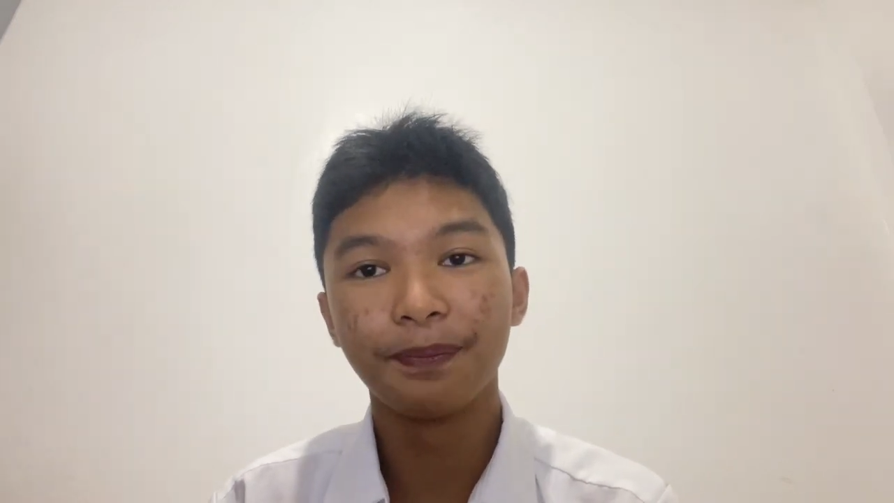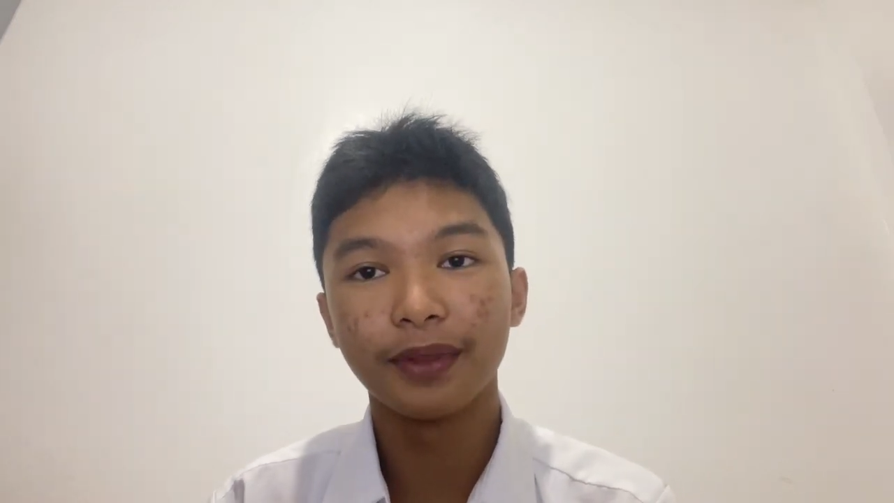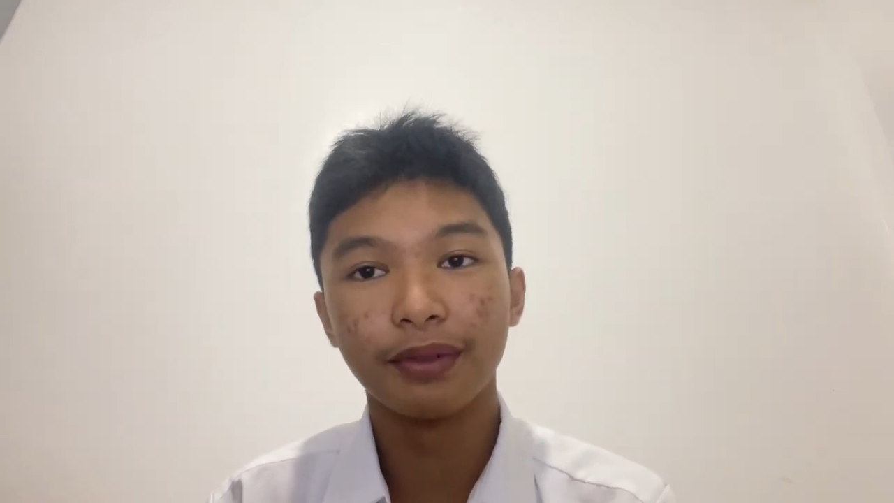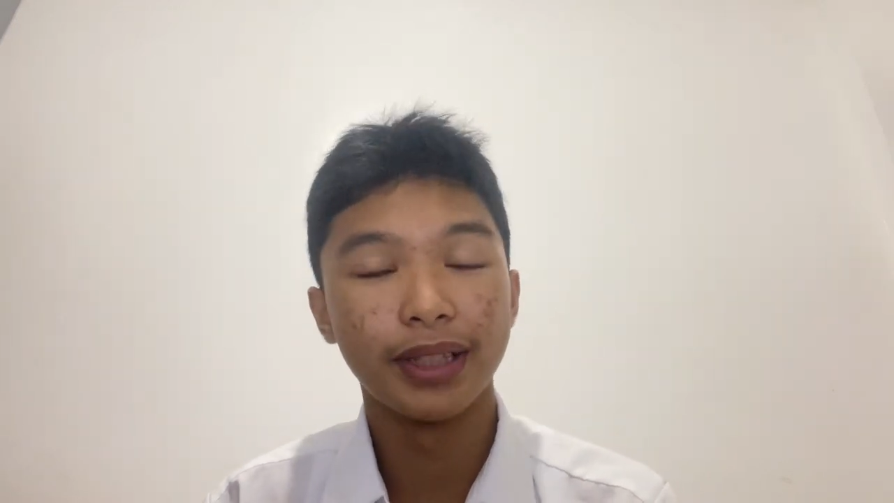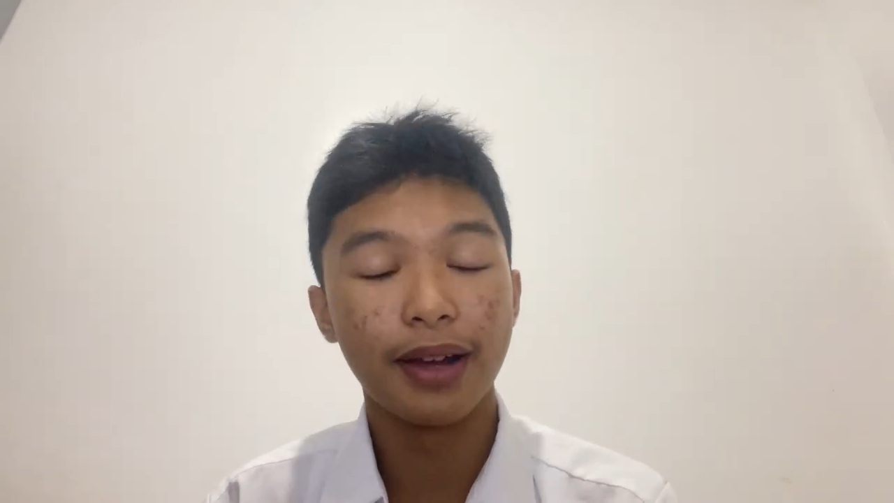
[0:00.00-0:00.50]

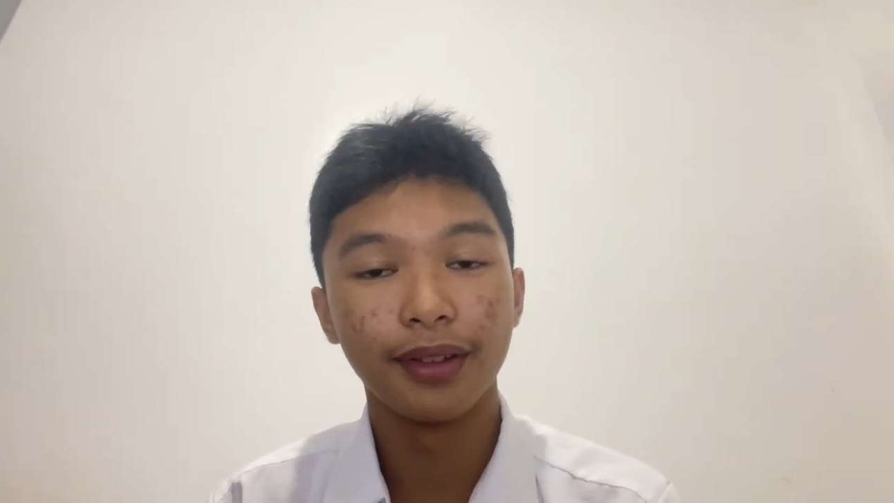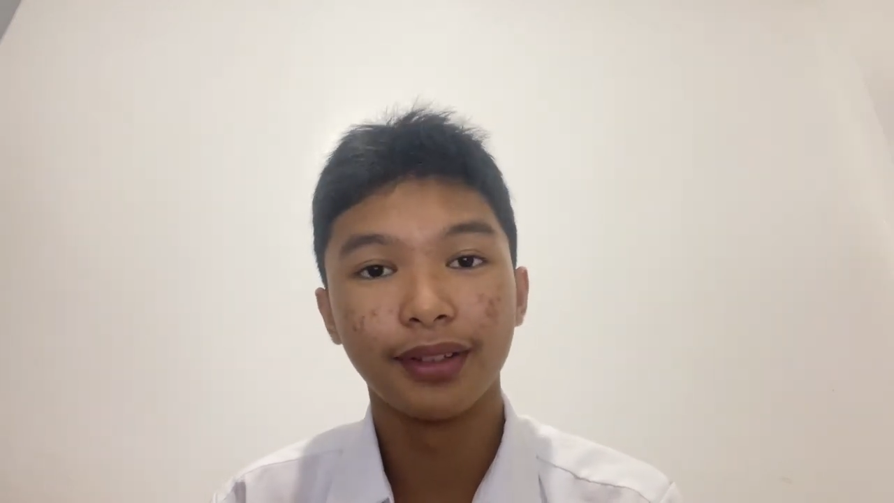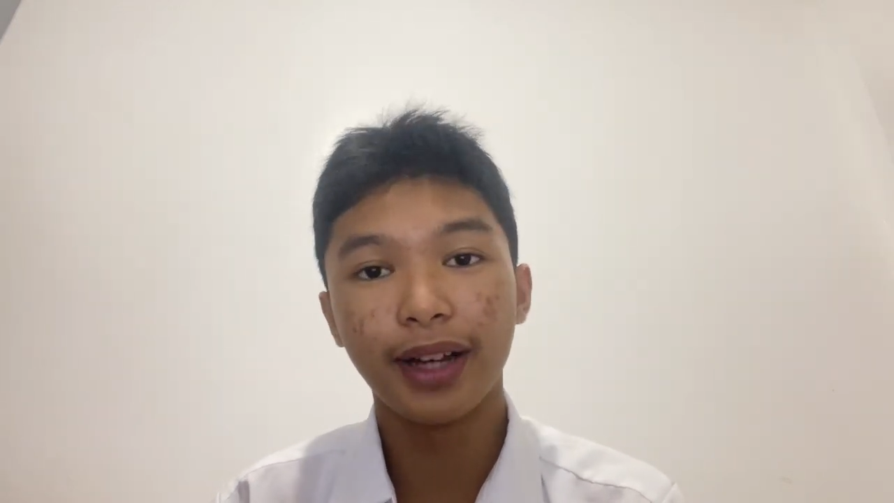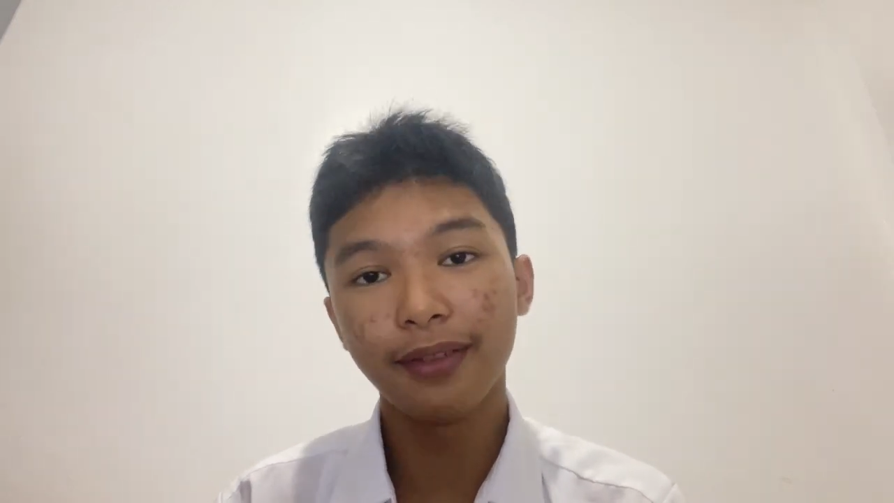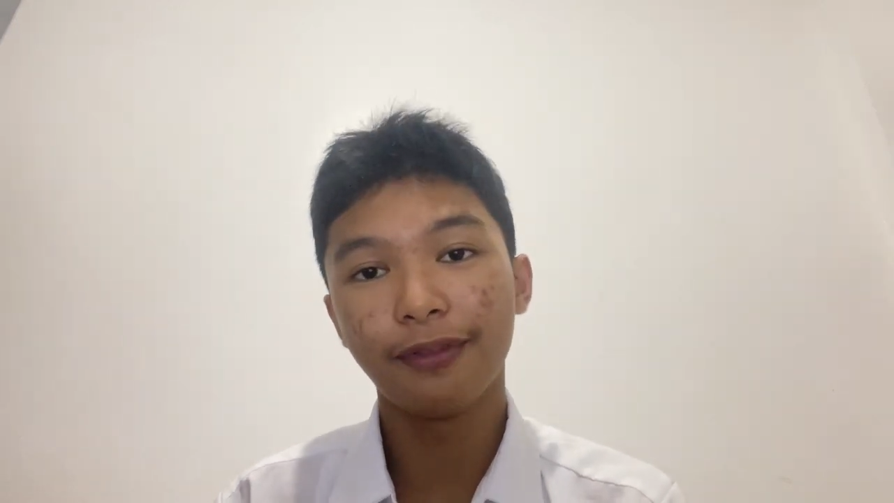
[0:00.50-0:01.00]
when I was
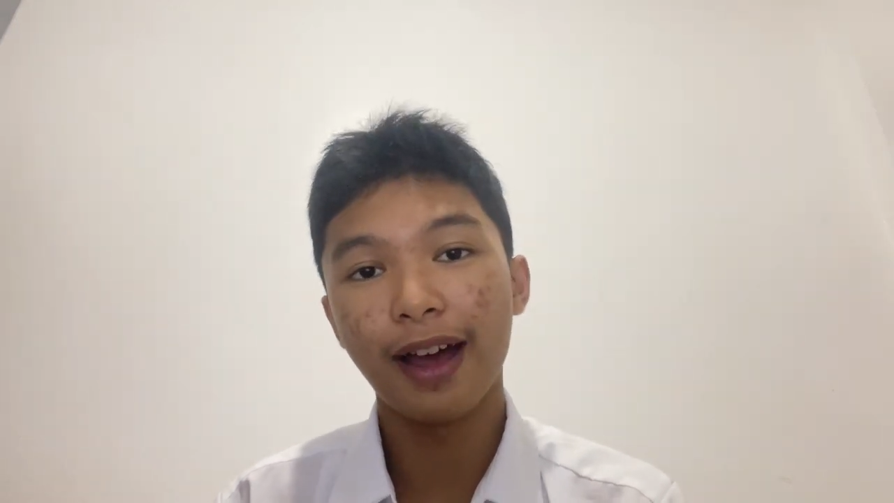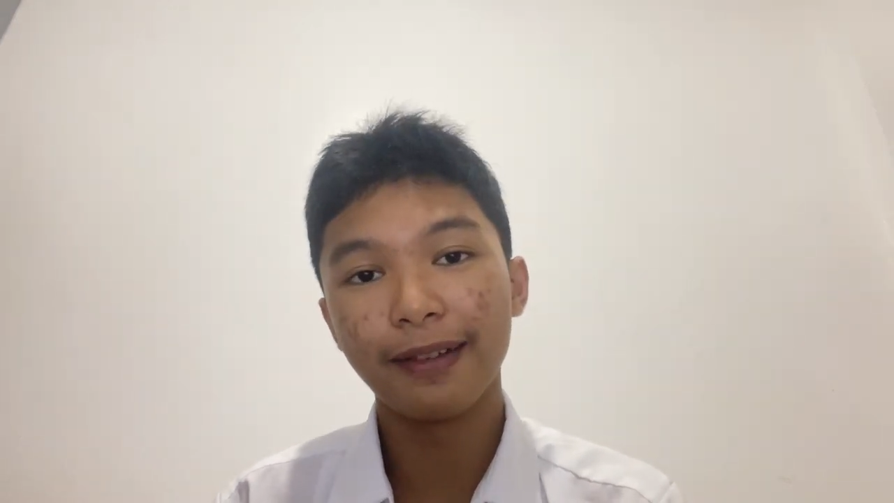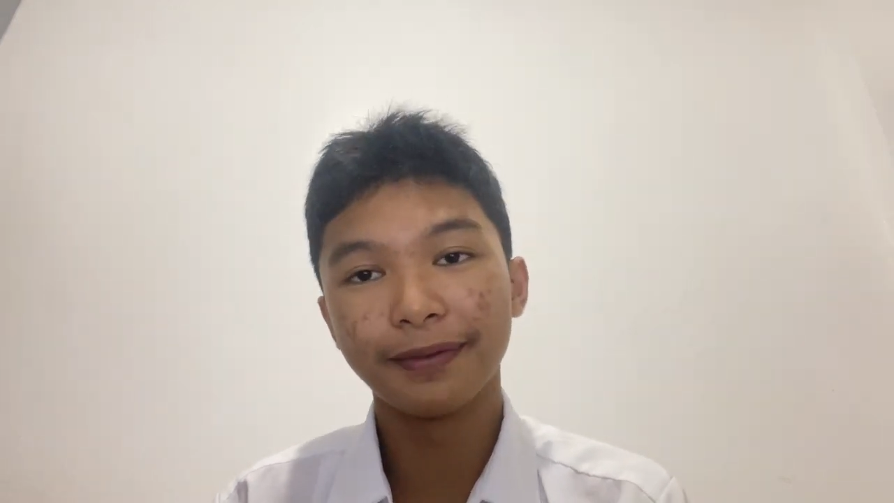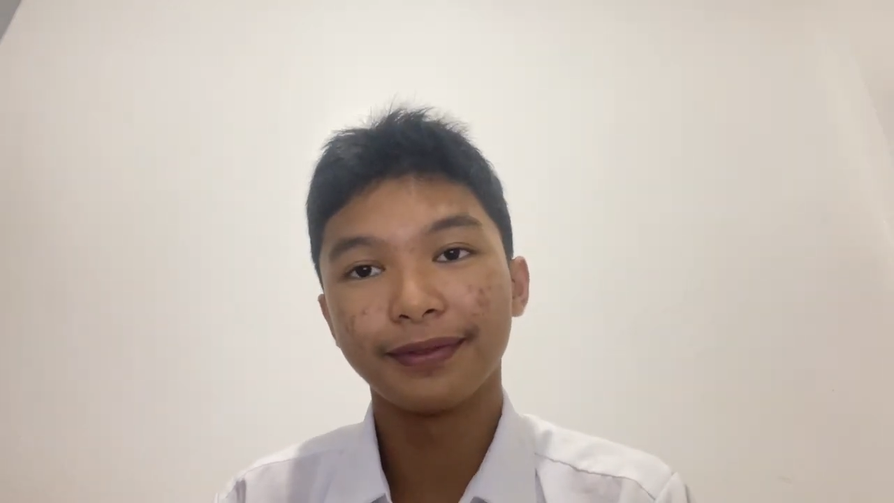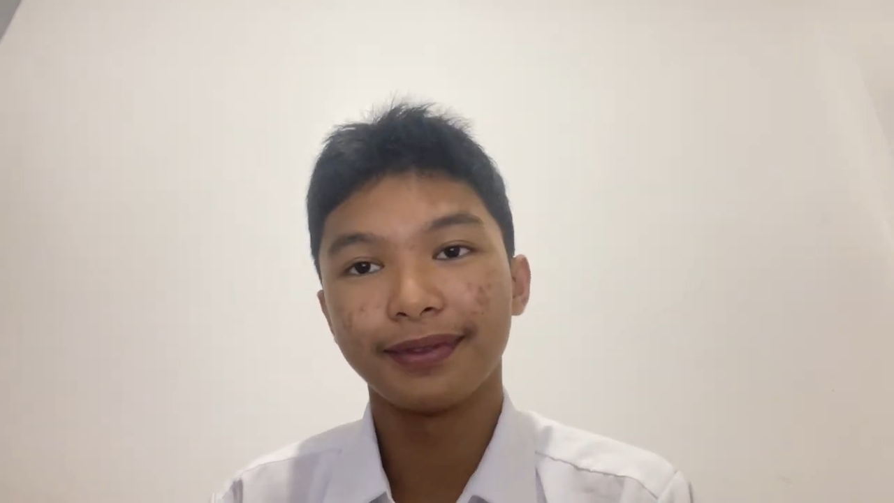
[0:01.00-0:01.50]
grade 5,